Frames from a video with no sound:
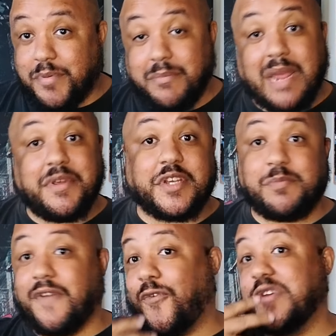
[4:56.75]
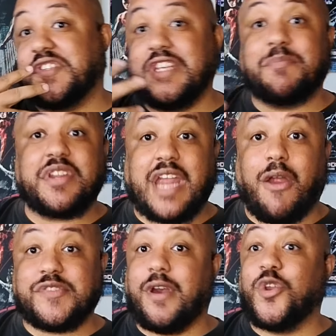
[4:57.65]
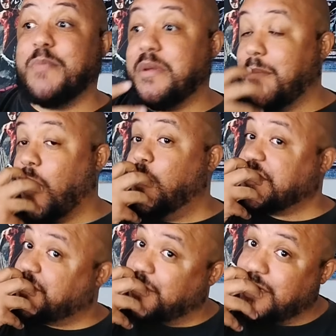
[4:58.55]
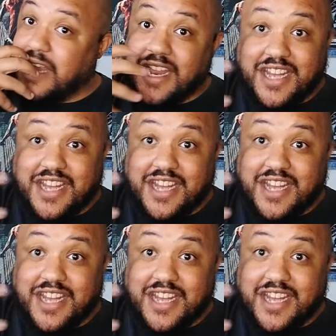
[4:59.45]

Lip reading: but maybe because my voice deep, it carries, I don't know, maybe my whisper